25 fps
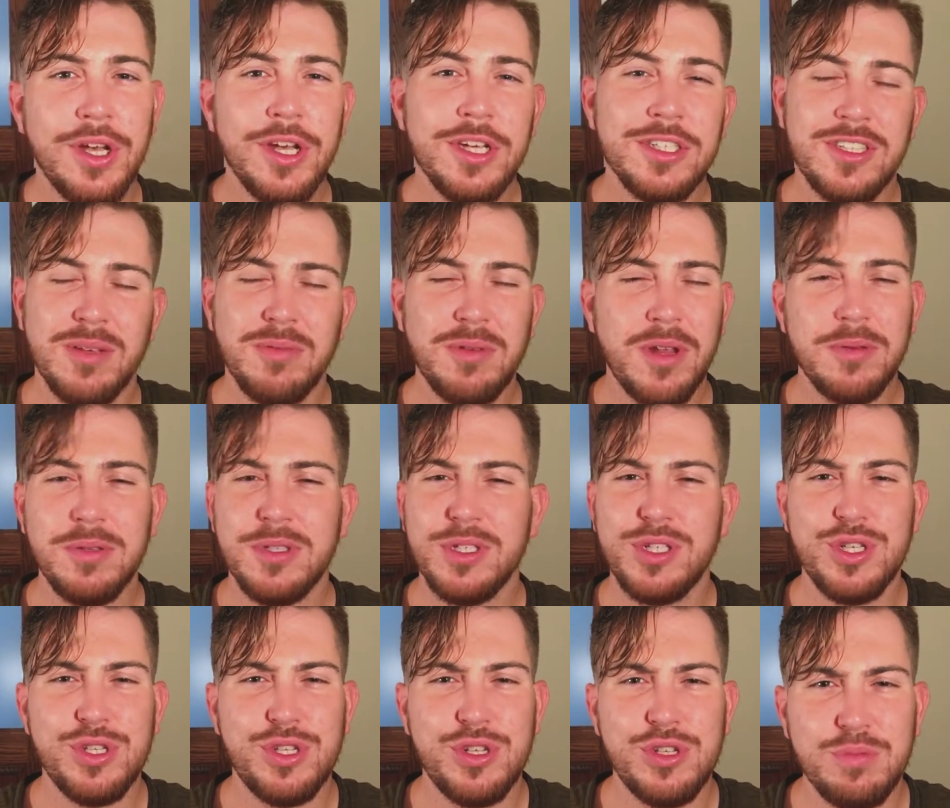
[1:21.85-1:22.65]
Sometimes
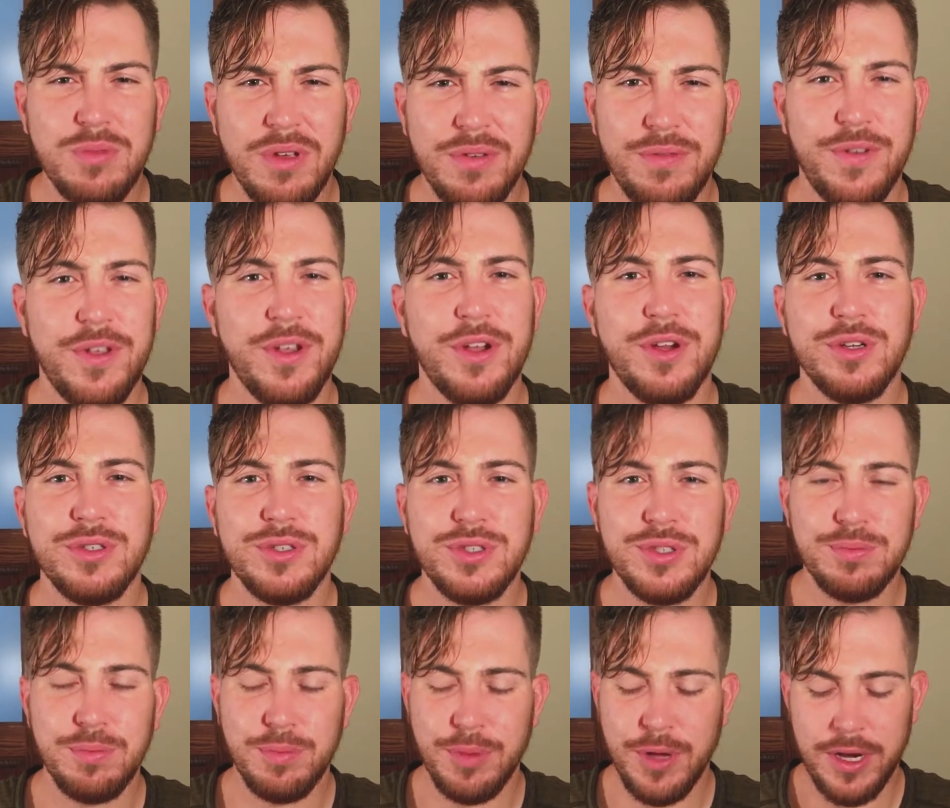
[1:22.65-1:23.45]
I just use my
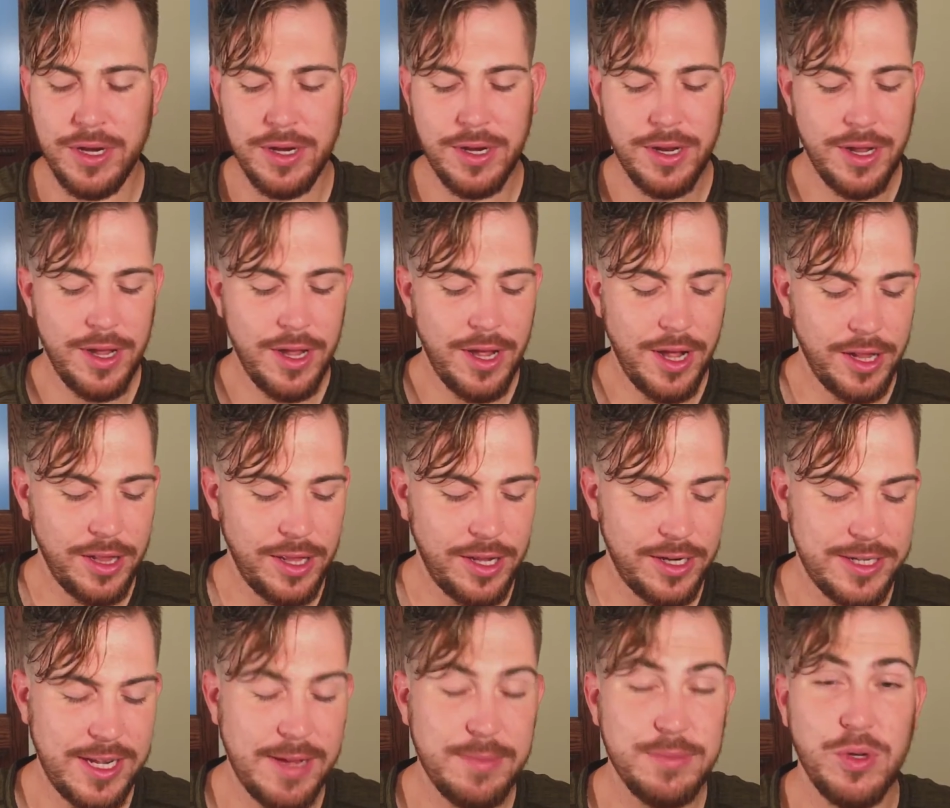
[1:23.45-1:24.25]
fingers, but a
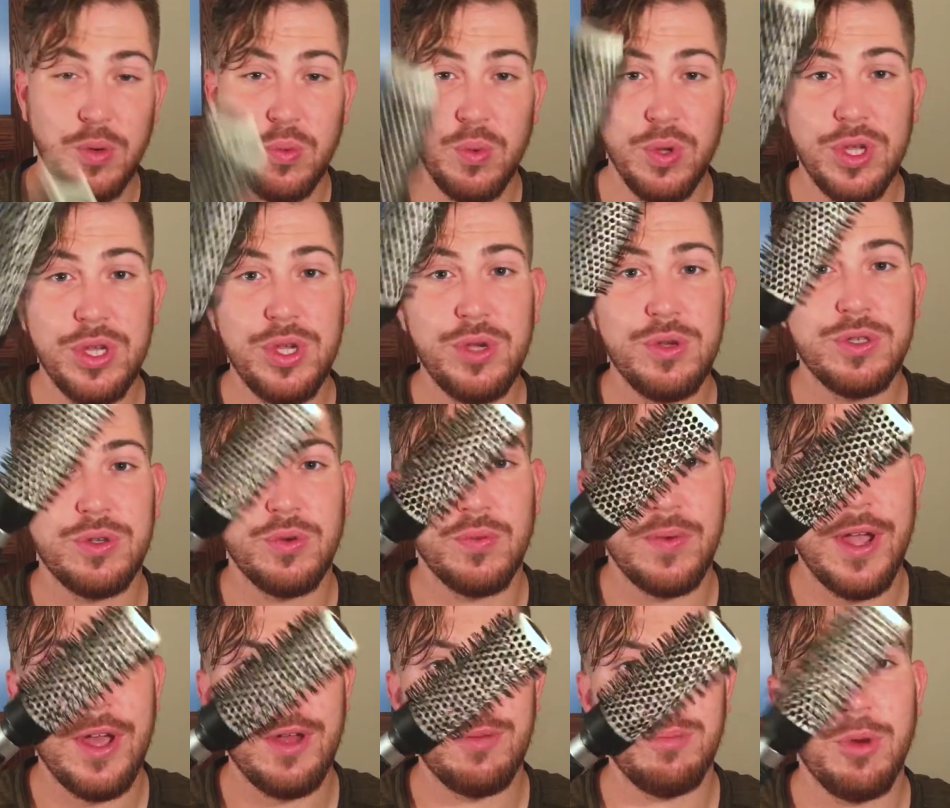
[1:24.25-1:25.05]
lot of times I will use a
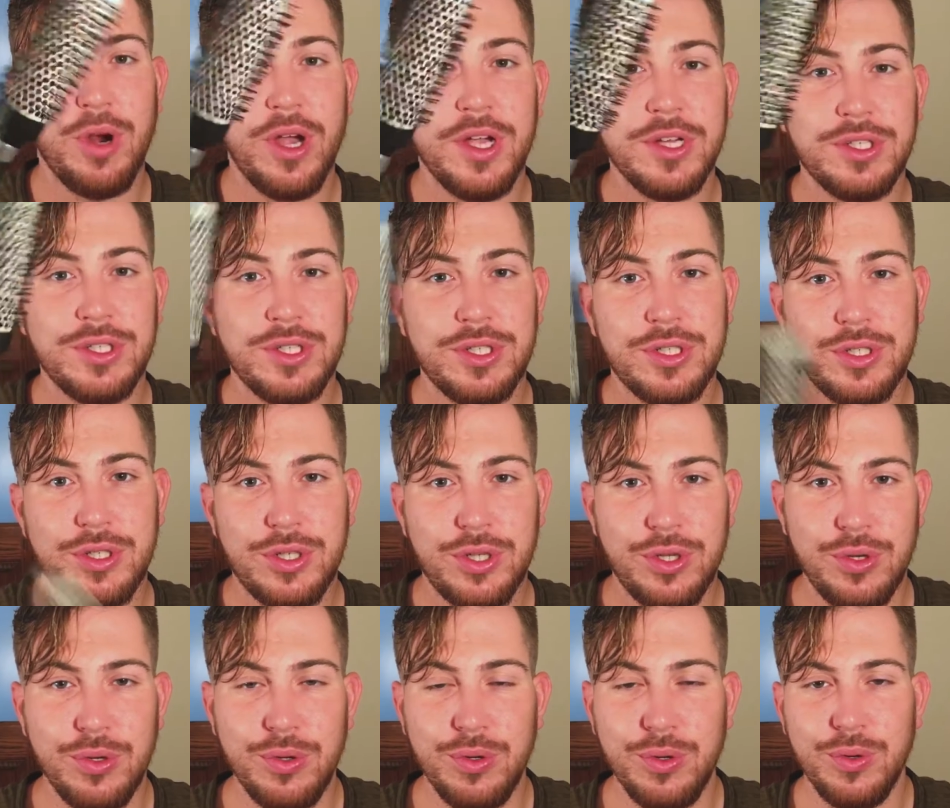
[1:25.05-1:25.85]
round brush
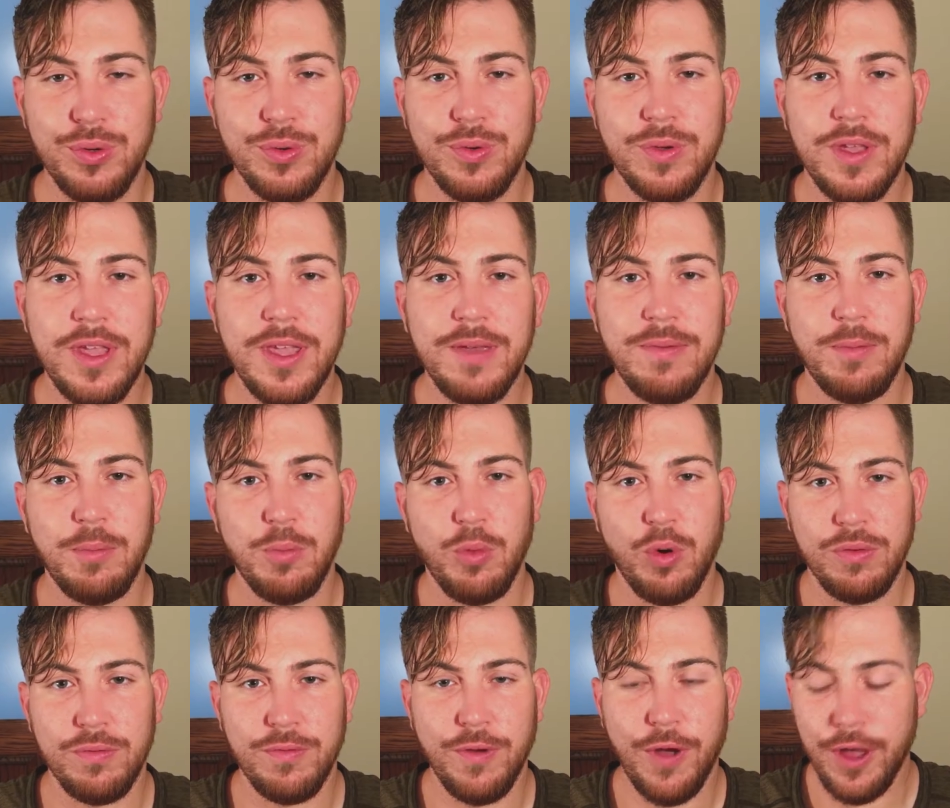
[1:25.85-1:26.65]
to give it
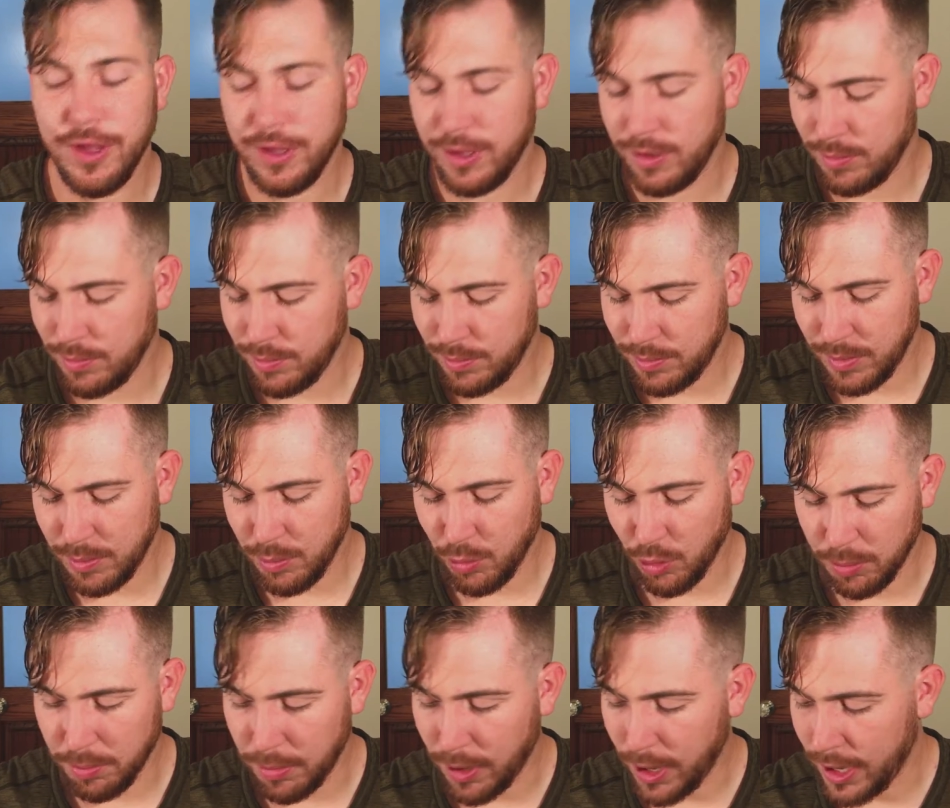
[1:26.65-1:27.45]
more volume and
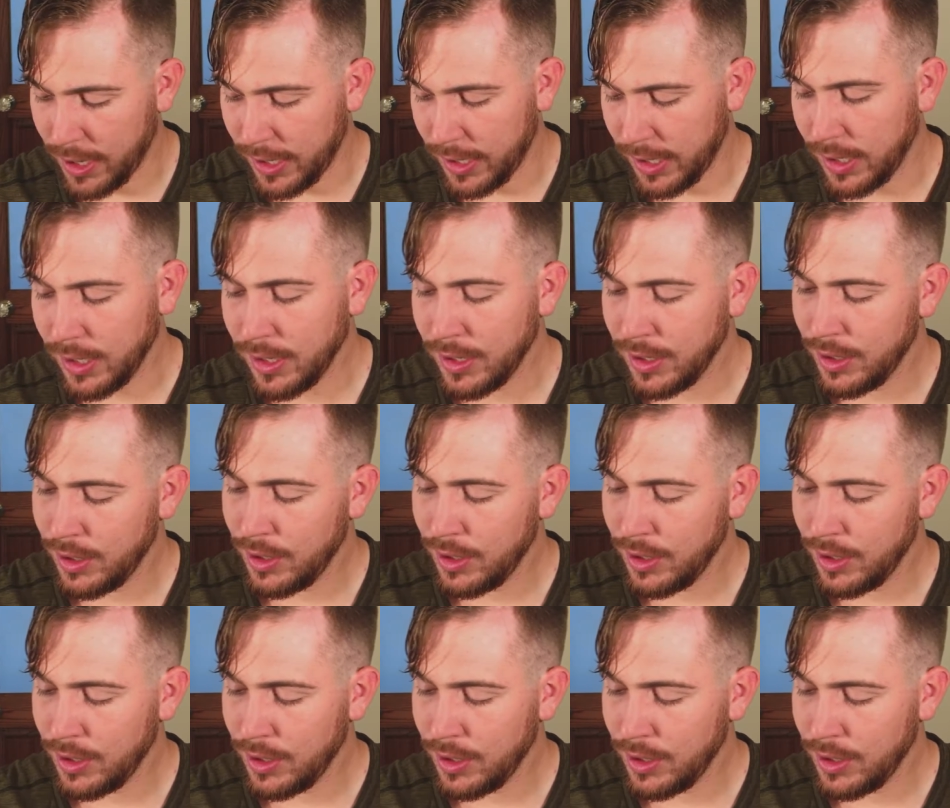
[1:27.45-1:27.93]
more body.